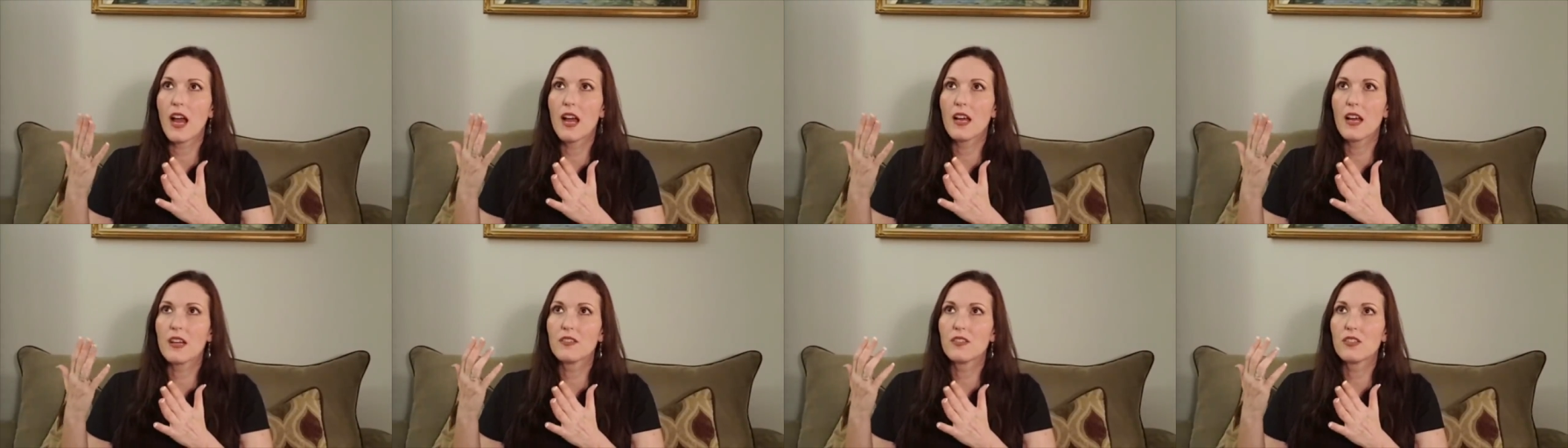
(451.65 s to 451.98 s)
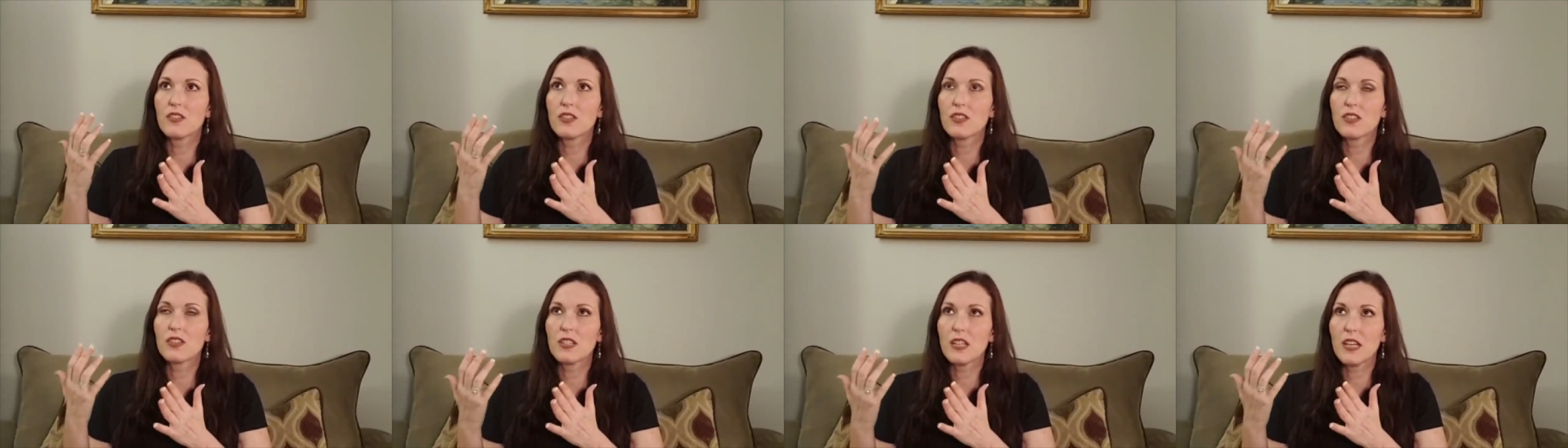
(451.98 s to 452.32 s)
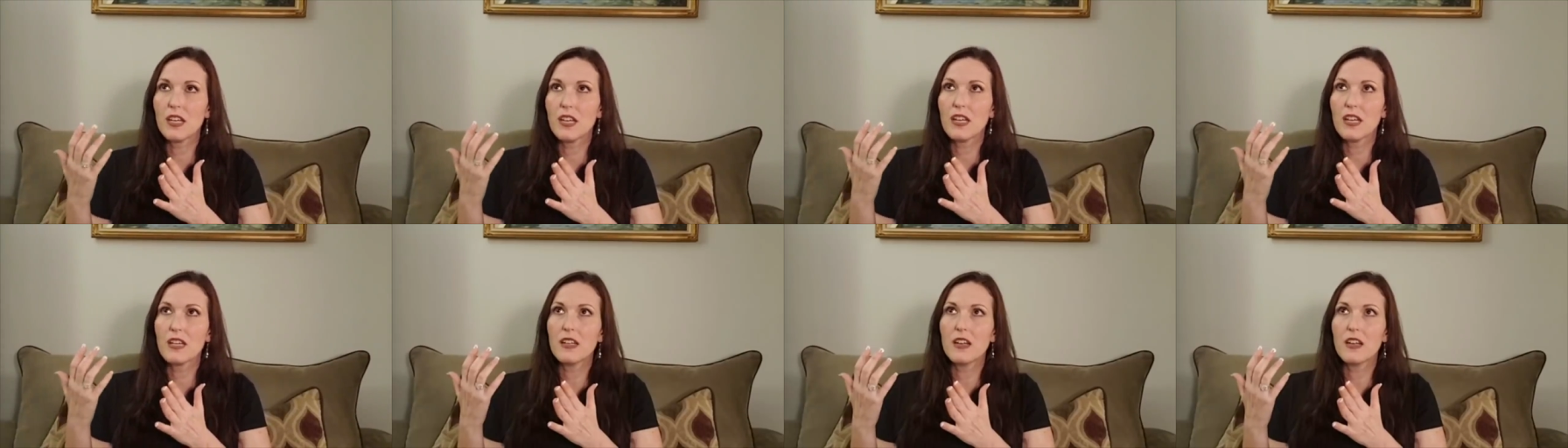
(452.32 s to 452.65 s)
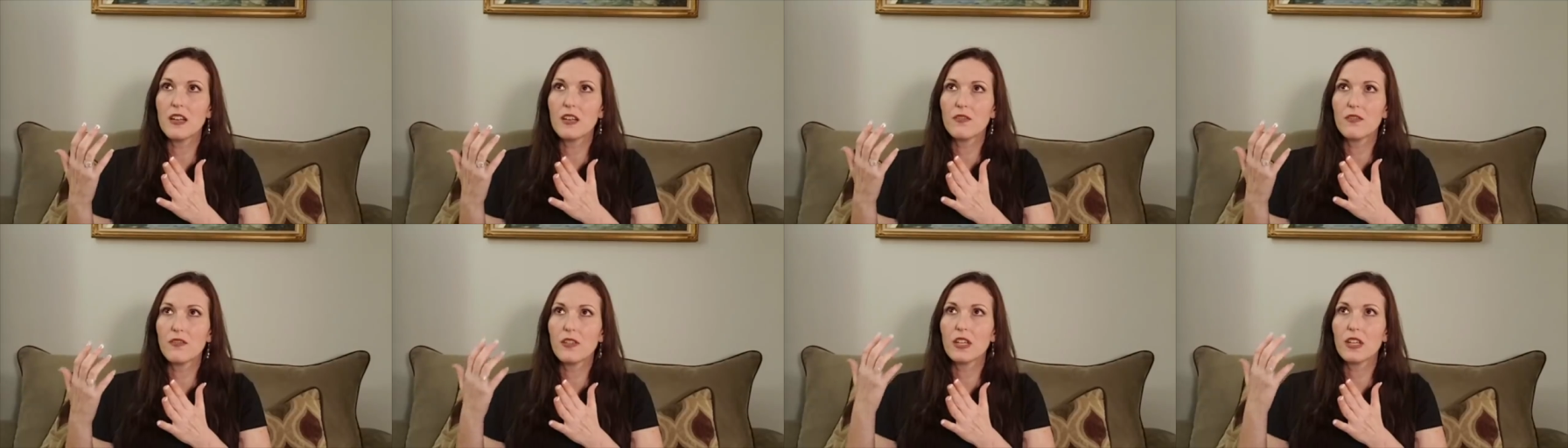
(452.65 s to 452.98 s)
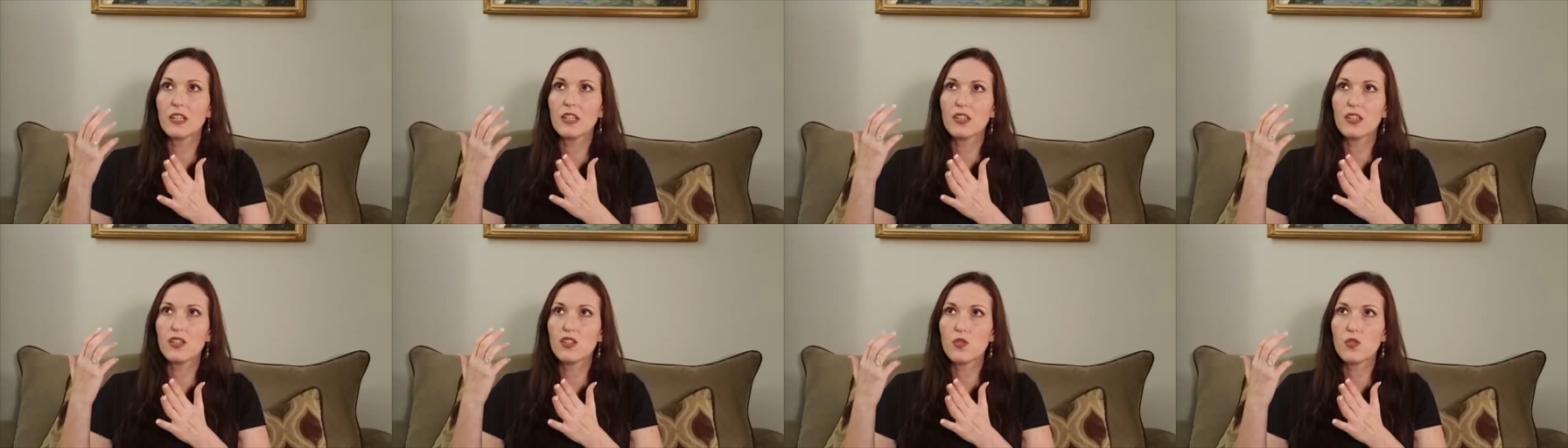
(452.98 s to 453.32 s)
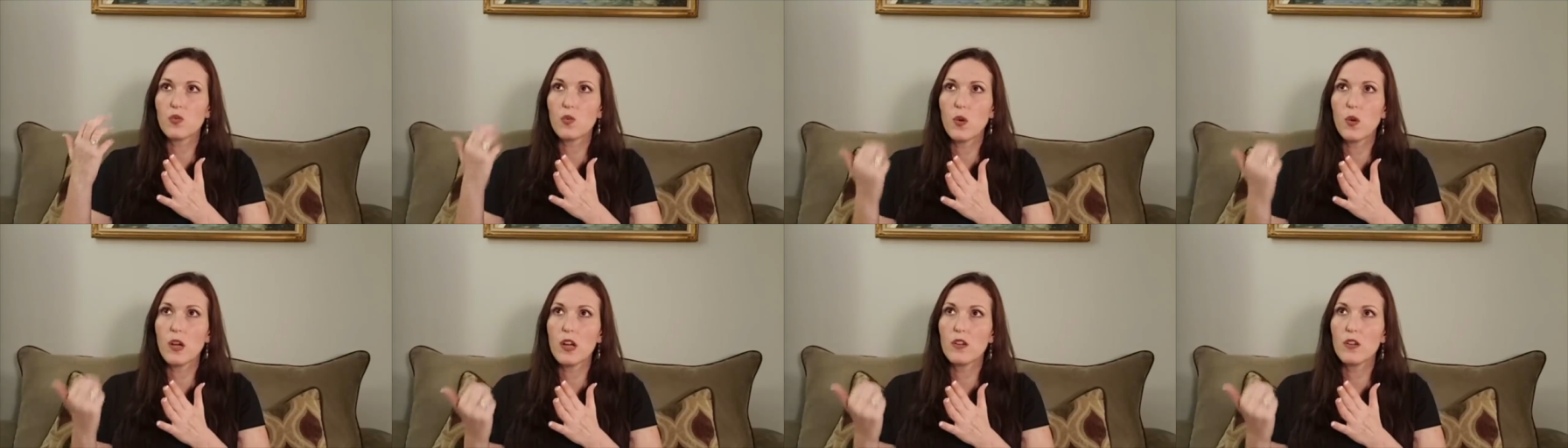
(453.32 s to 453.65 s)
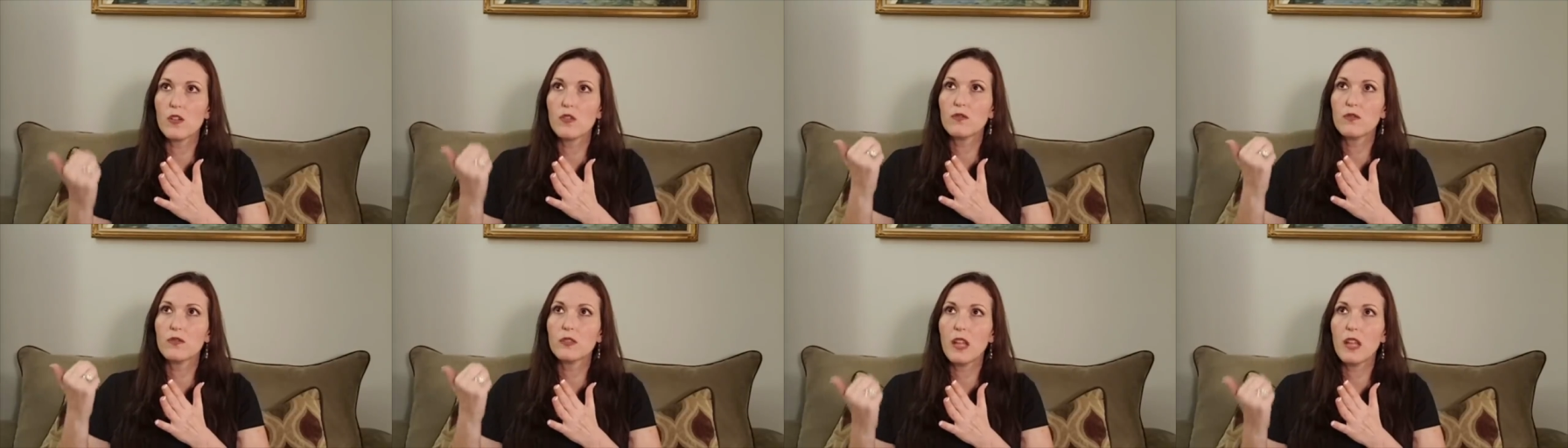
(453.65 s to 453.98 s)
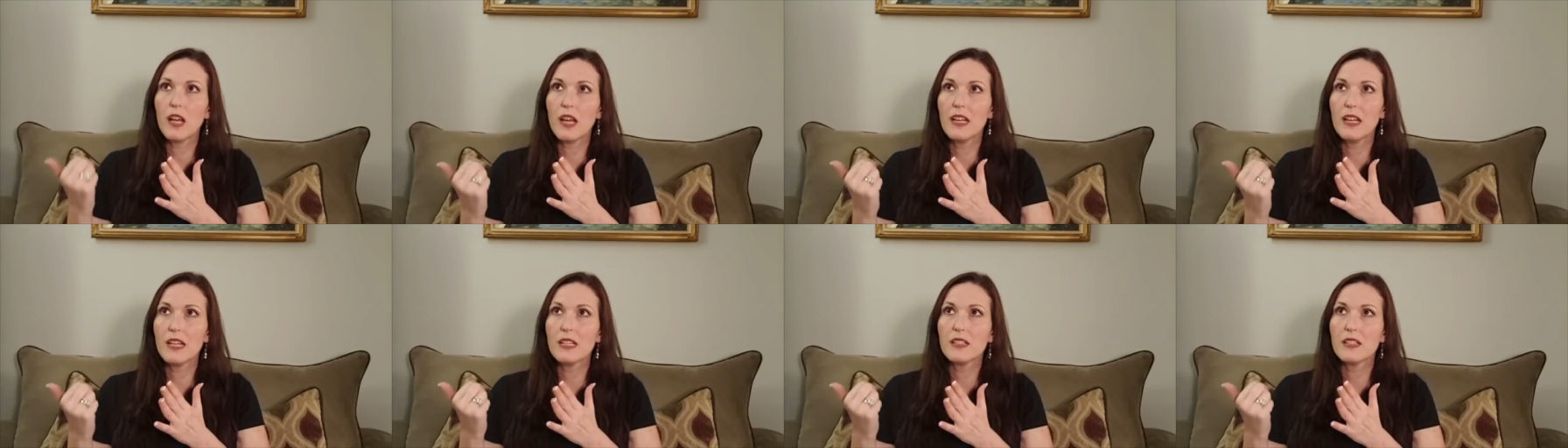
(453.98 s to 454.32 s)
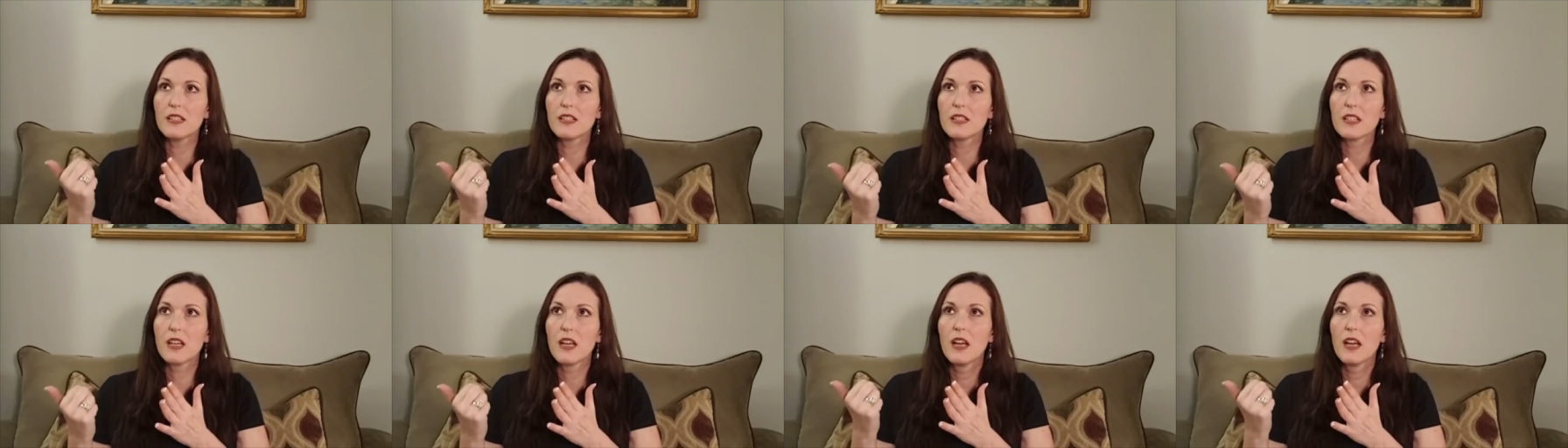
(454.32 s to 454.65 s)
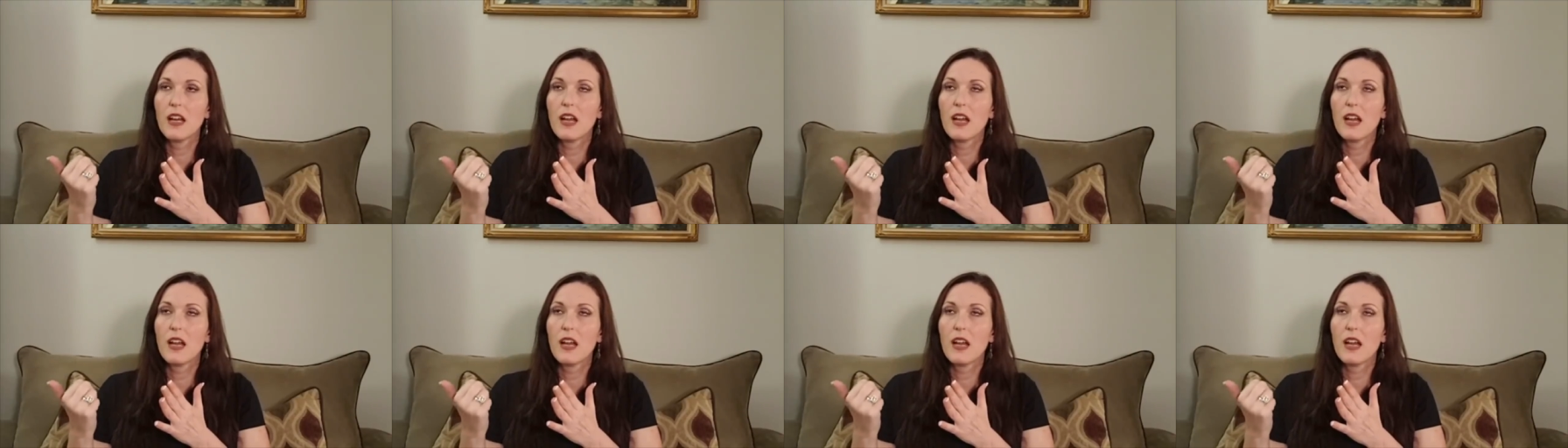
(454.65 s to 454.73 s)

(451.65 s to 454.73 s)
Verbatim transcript: instead of getting 12 lights,